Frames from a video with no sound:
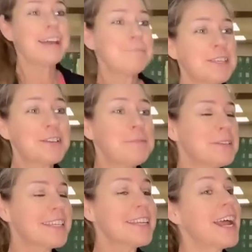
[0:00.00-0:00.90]
Hi, Miss
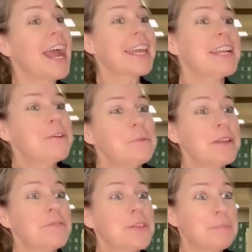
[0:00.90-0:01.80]
Thomason. I cannot
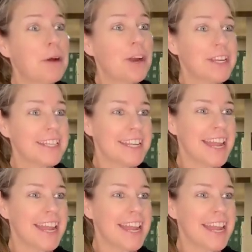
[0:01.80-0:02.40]
wait for the party